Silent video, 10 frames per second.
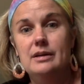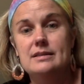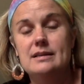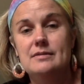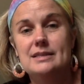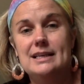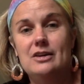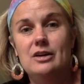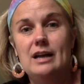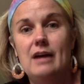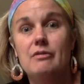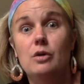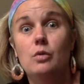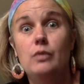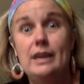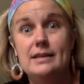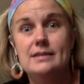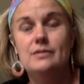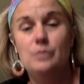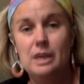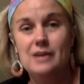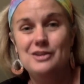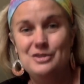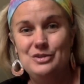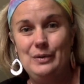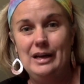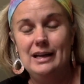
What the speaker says: it sounds like you're going to have a great week to do it,